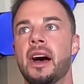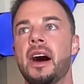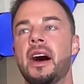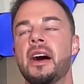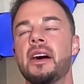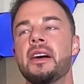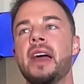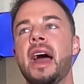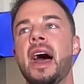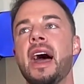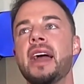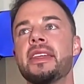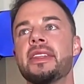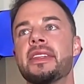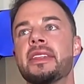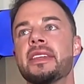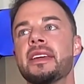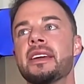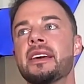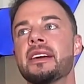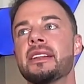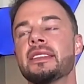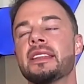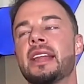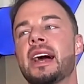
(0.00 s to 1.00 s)
I
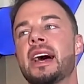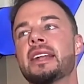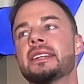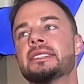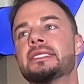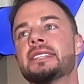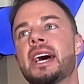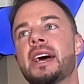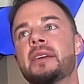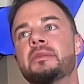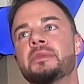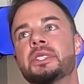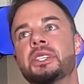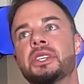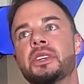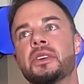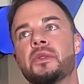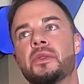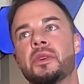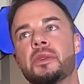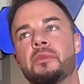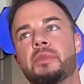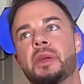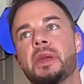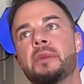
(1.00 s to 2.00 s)
think a lot of times, you know,
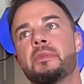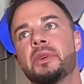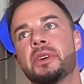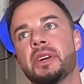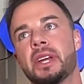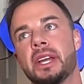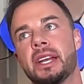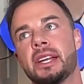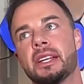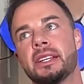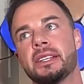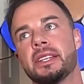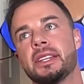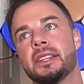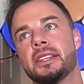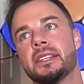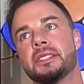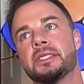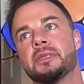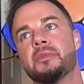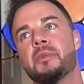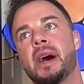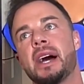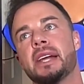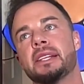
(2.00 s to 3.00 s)
when people get into
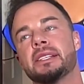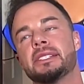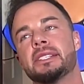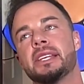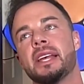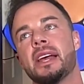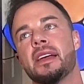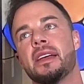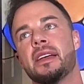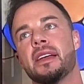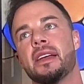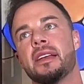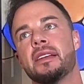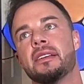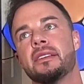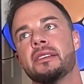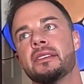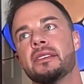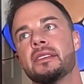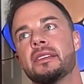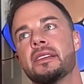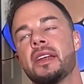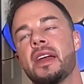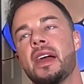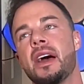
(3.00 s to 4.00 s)
this mindset
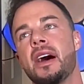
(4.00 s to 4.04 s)
and,